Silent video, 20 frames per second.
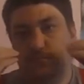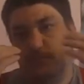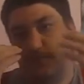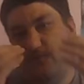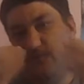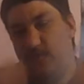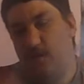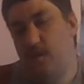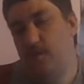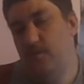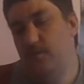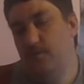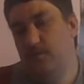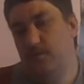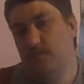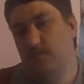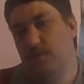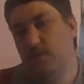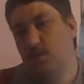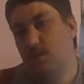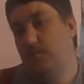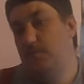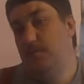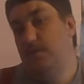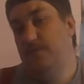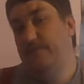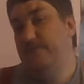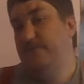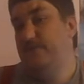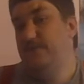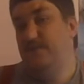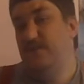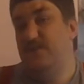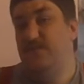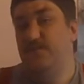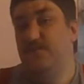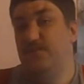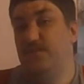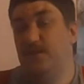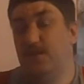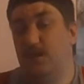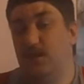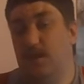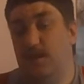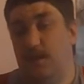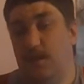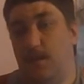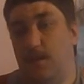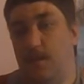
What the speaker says: The files can be copied infinitely.